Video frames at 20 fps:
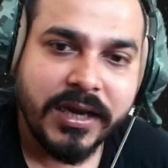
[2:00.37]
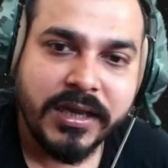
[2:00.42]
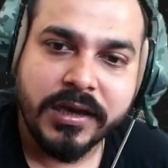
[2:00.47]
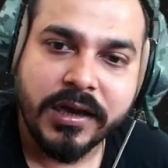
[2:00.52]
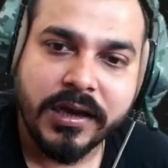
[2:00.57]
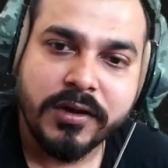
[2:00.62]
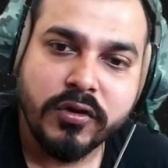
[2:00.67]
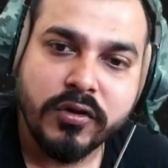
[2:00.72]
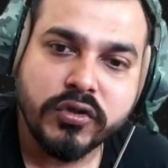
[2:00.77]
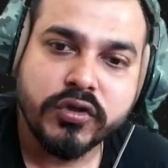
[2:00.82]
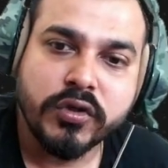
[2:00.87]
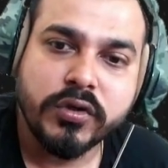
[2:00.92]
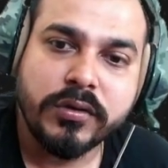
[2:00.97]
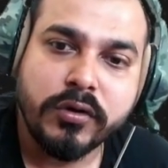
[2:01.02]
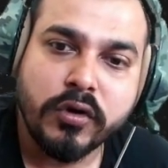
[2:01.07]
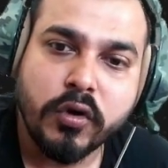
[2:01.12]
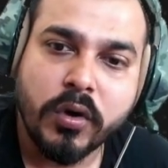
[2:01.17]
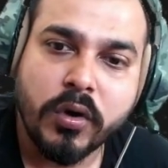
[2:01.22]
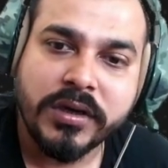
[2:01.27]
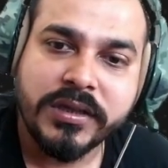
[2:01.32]
And here you
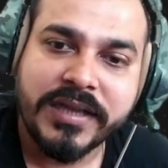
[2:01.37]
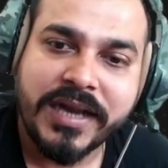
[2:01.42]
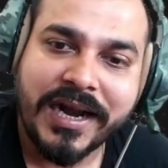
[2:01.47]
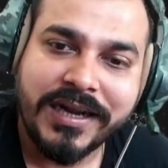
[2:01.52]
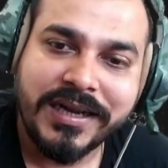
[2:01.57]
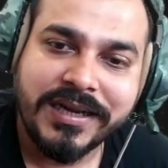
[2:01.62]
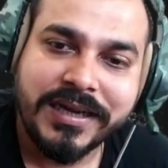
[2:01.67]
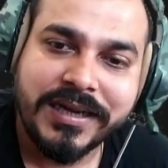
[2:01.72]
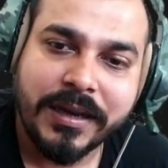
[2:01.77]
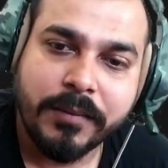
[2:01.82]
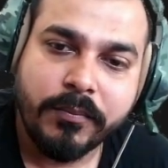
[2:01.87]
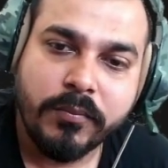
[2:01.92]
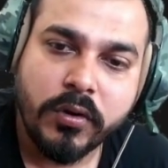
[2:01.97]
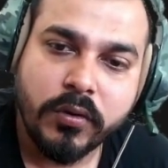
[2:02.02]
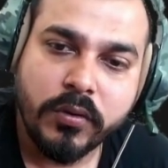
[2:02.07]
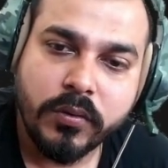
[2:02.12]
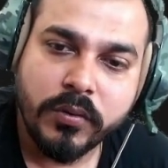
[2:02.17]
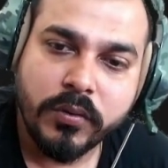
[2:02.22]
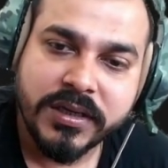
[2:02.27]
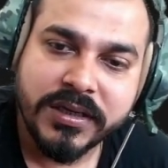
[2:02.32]
should note that
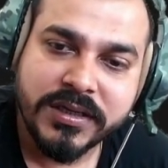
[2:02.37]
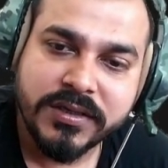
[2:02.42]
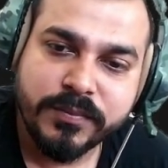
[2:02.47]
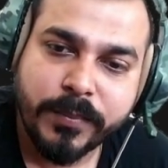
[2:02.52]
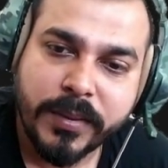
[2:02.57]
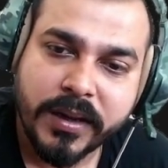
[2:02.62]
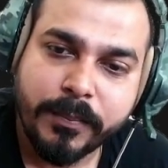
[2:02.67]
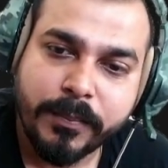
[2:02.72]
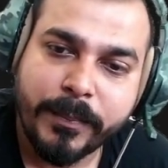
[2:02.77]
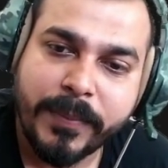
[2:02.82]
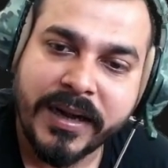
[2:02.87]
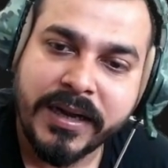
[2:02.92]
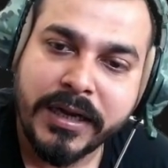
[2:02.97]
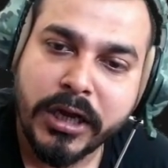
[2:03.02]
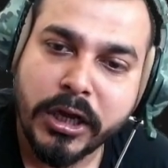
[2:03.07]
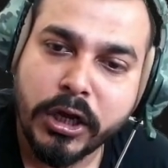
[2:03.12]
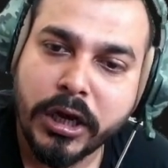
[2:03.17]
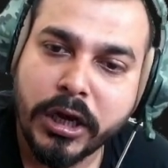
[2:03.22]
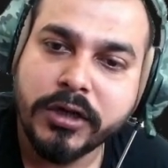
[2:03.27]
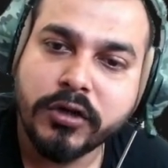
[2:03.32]
W is
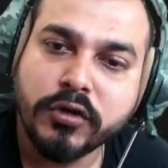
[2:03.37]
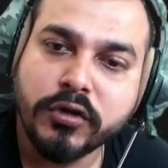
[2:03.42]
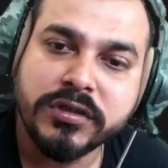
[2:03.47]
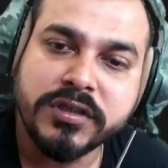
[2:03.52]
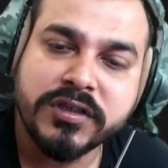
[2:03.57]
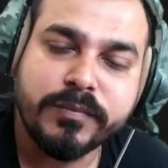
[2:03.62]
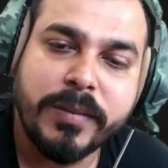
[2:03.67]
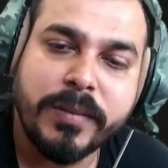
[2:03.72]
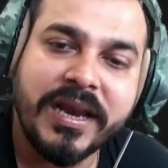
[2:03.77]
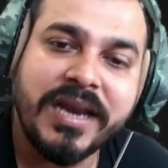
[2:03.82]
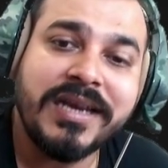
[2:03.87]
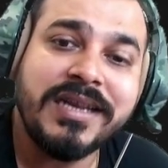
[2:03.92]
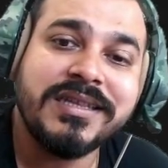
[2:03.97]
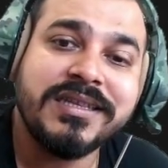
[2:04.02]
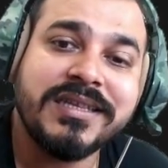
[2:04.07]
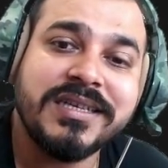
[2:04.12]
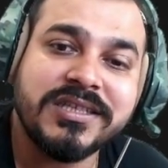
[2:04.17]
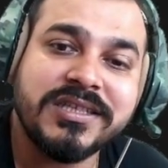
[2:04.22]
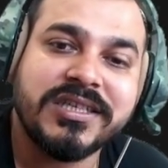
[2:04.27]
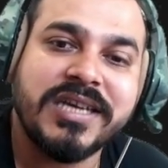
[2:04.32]
perpendicular to this plane
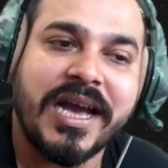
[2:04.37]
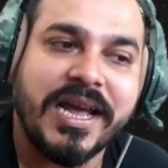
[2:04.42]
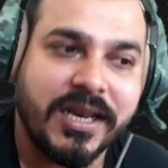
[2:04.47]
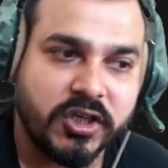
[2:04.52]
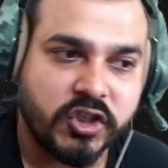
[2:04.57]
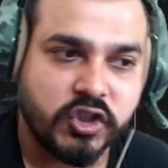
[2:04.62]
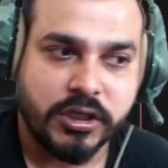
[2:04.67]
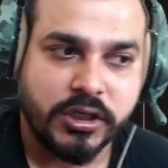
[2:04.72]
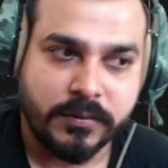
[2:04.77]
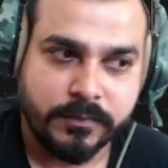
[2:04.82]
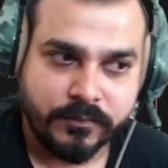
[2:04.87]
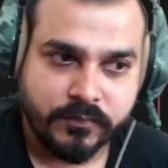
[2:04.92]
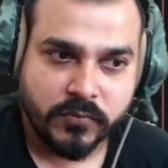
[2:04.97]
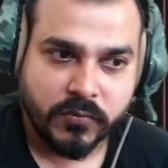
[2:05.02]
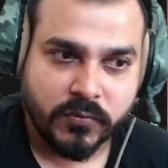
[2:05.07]
in this direction.